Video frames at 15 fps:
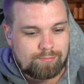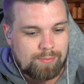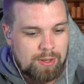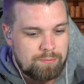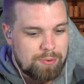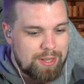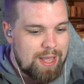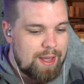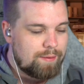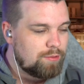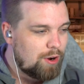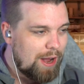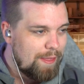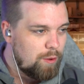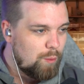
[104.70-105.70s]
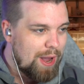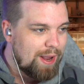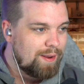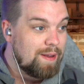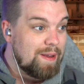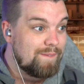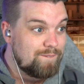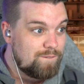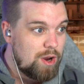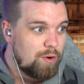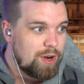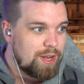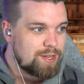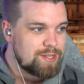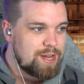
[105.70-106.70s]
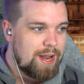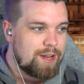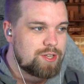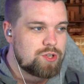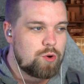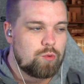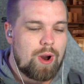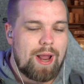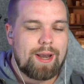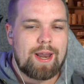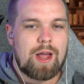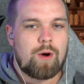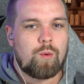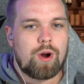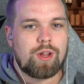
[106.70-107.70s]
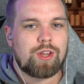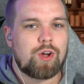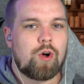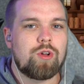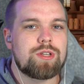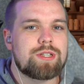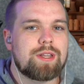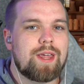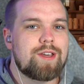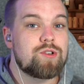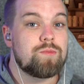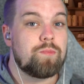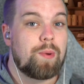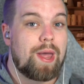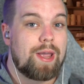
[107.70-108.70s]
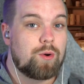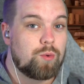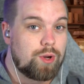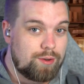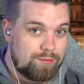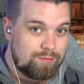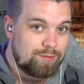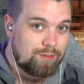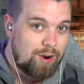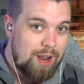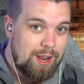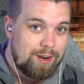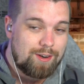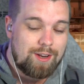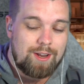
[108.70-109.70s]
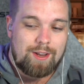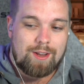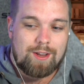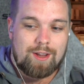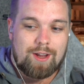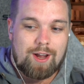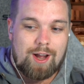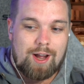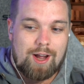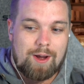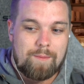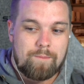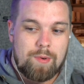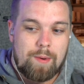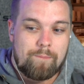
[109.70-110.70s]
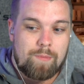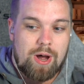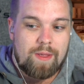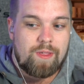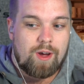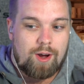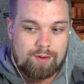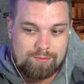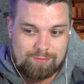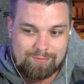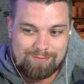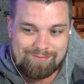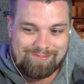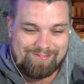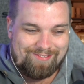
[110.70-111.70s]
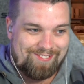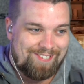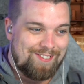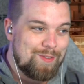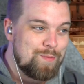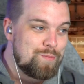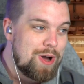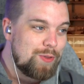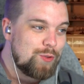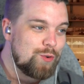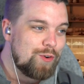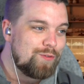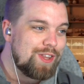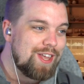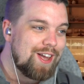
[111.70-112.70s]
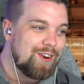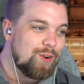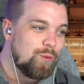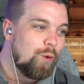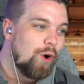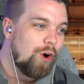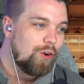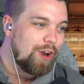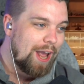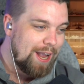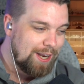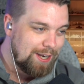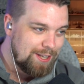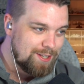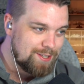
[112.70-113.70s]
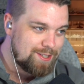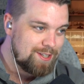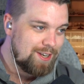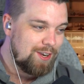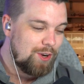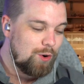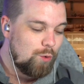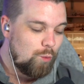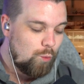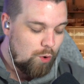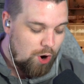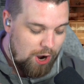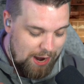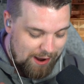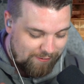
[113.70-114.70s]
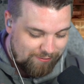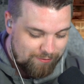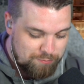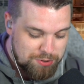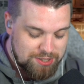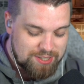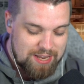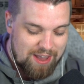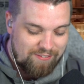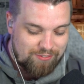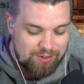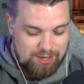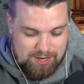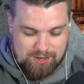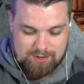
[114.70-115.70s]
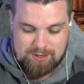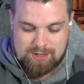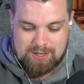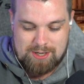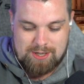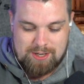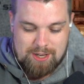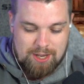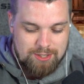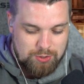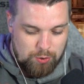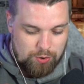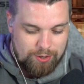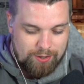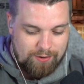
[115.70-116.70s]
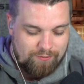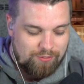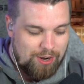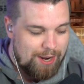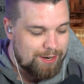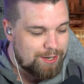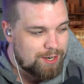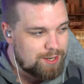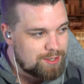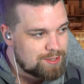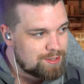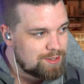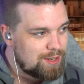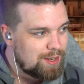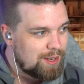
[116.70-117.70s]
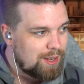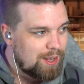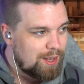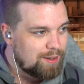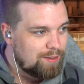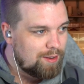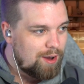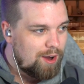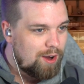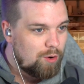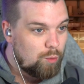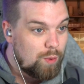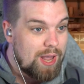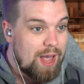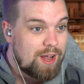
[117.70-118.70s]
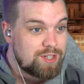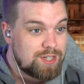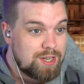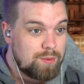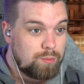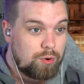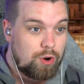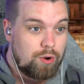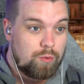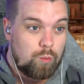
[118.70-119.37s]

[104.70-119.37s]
But yeah, either way, very excited. So right now we're at the Constellation Banquet, right? Mother of the underworld, Hades' wife, Persephone, has gone and invited us. And we out here, bro.